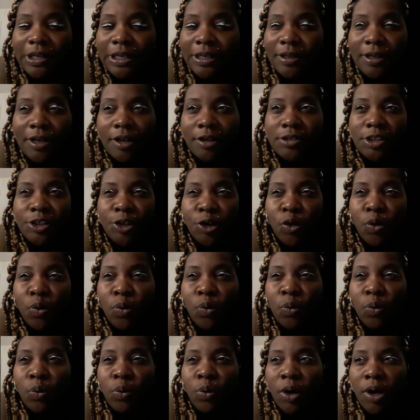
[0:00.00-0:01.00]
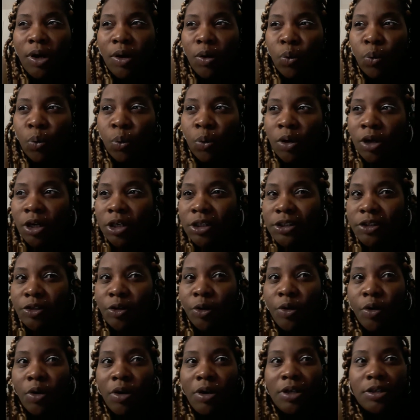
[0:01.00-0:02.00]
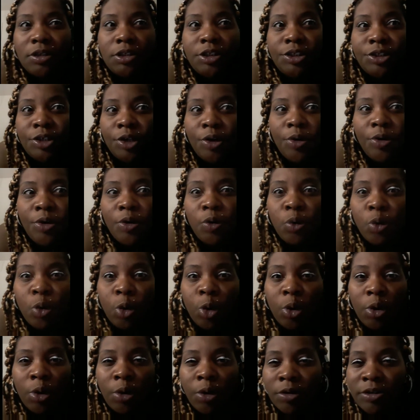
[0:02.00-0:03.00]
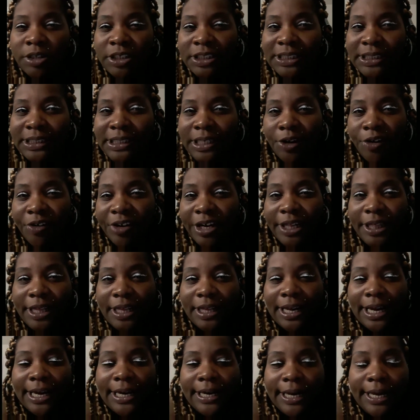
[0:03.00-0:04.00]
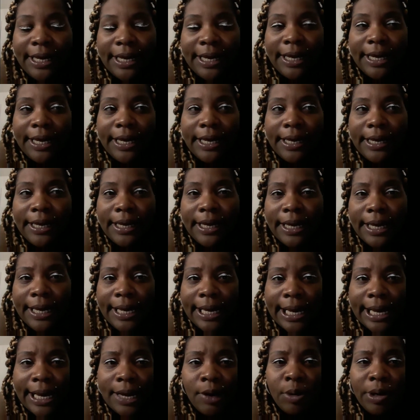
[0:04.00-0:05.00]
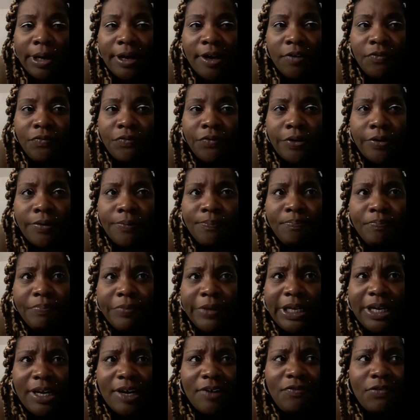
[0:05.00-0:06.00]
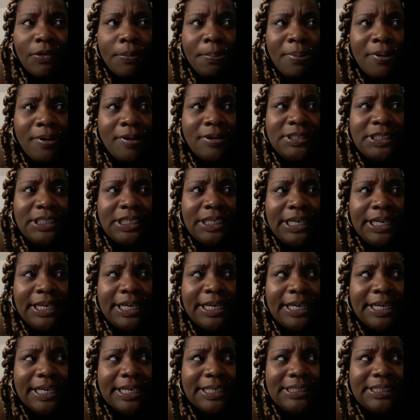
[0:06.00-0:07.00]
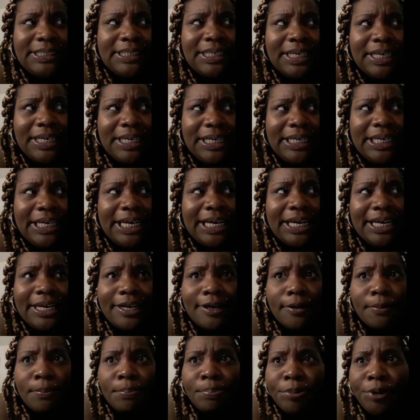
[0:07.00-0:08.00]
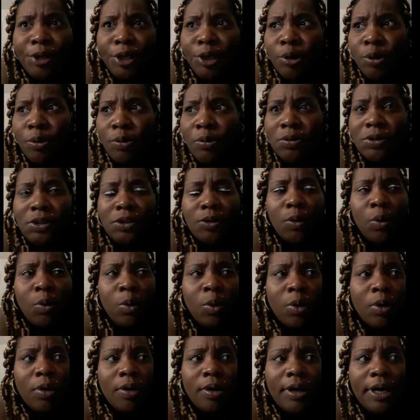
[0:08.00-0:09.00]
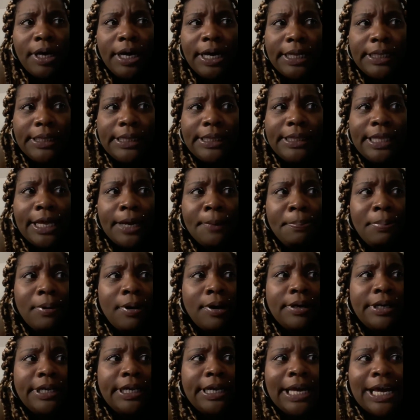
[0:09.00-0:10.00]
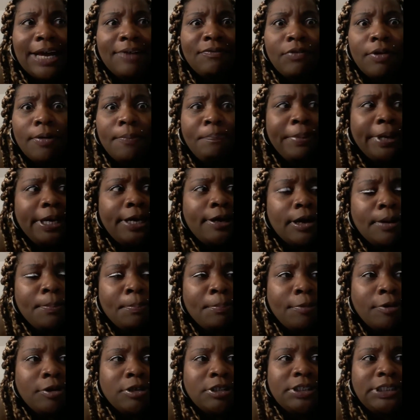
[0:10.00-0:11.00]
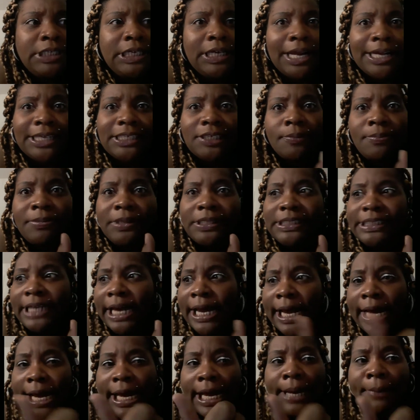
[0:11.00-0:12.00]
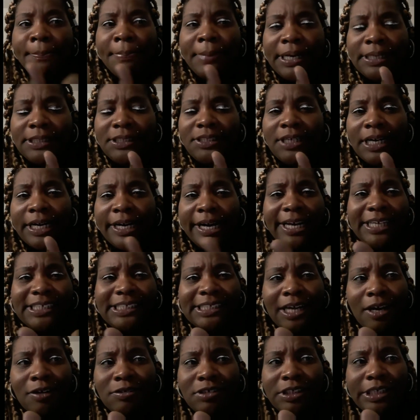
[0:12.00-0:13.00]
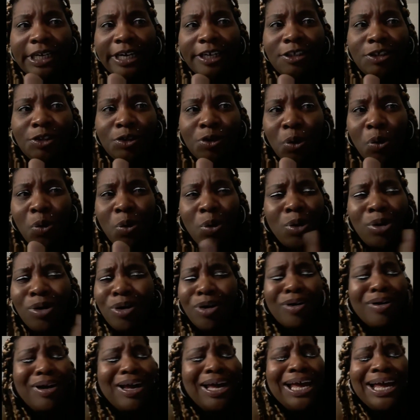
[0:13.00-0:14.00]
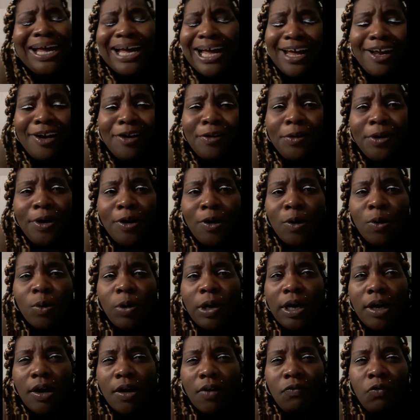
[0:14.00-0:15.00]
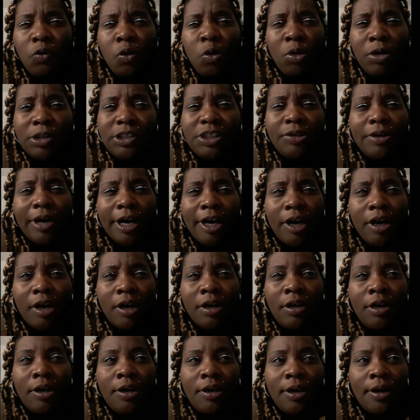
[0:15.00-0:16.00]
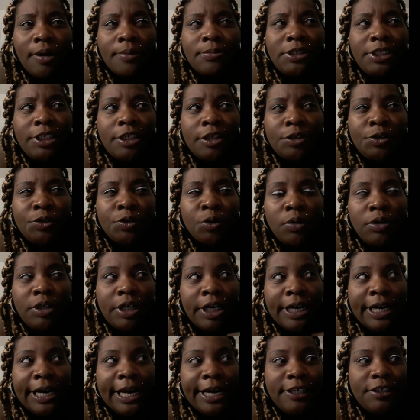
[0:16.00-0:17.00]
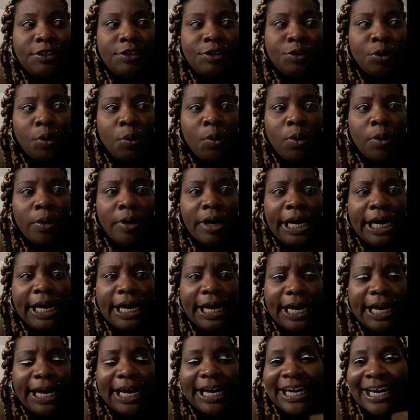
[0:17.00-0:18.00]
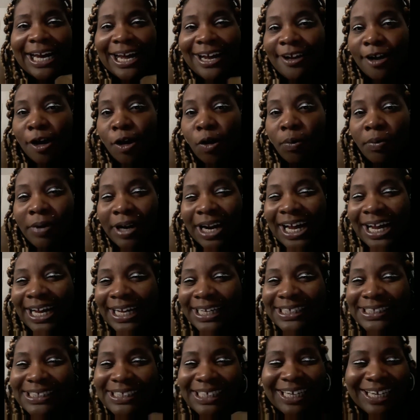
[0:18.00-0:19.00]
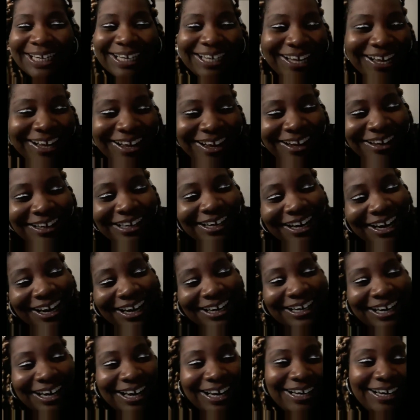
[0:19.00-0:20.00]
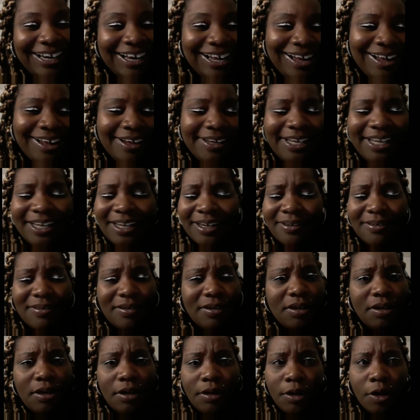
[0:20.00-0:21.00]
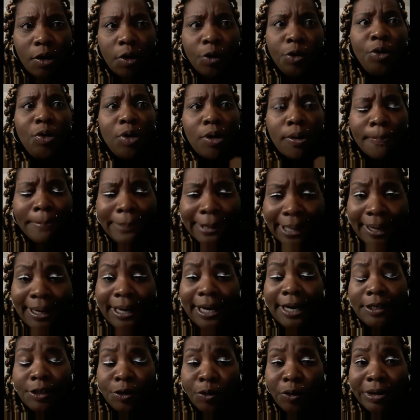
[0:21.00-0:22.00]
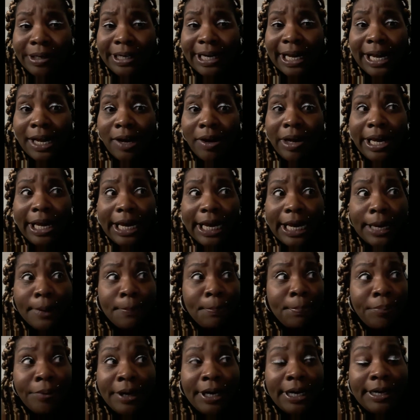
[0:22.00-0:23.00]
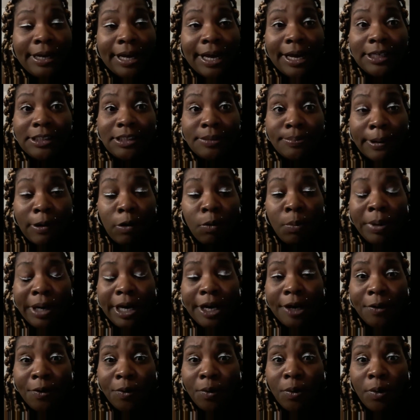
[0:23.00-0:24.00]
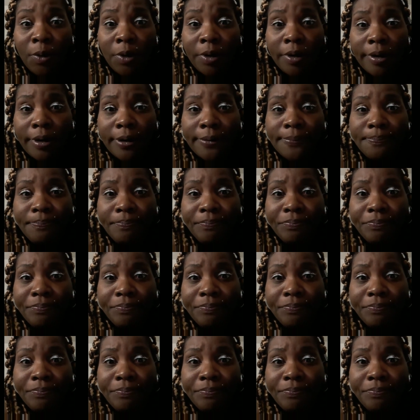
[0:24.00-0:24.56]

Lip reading: There's no rush or no concern or urgency or anything like that. However, if a person is getting abused, or they probably have a big emergency, like something's happening to the next house next door, I don't know, of course you're not gonna come to the next door and knock all nice and knocking. No, you're gonna bend that door down and pray to God somebody open that door.